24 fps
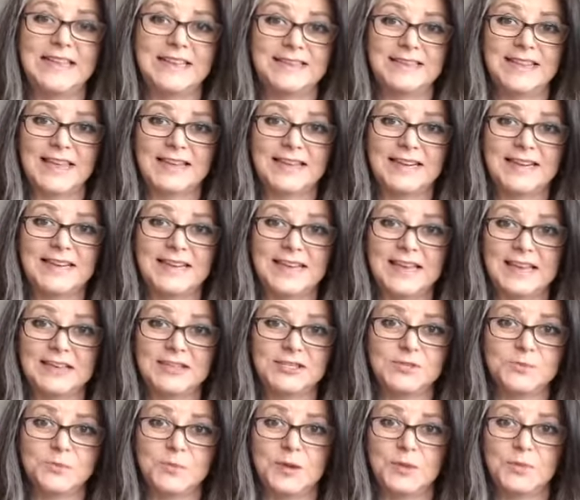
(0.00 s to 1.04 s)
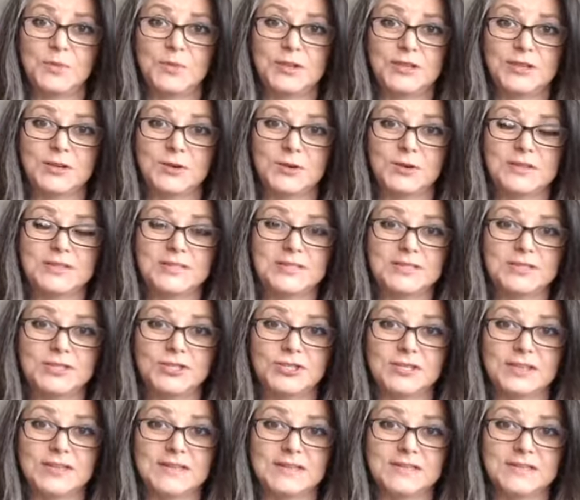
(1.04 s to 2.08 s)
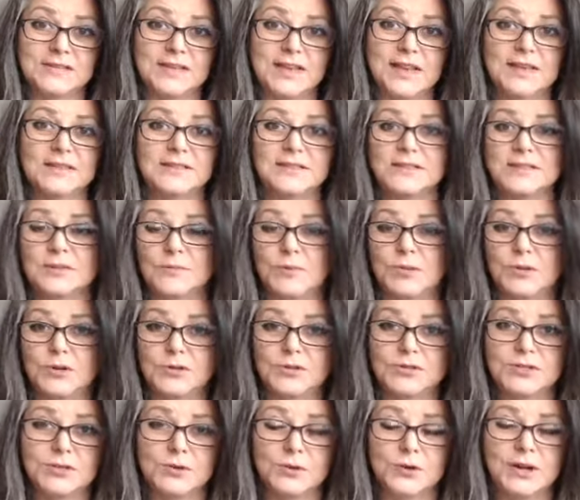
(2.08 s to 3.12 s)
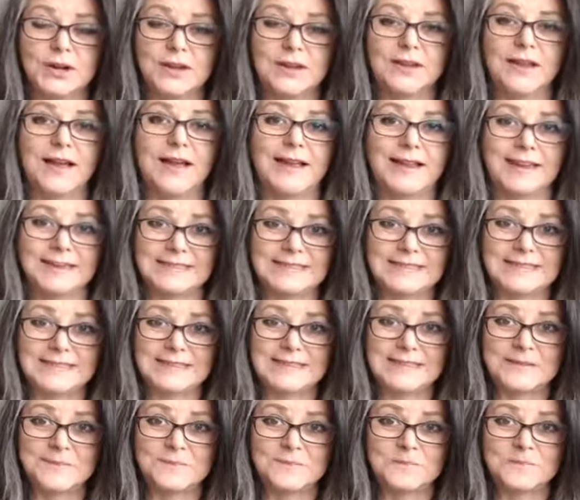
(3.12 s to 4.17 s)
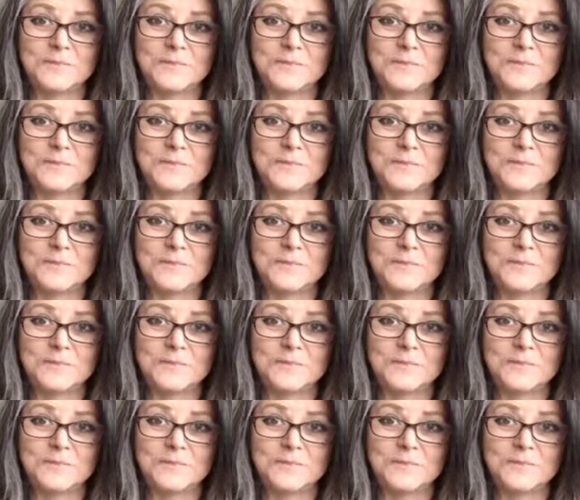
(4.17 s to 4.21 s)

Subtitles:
that engagement with their Indigenous customers or clients.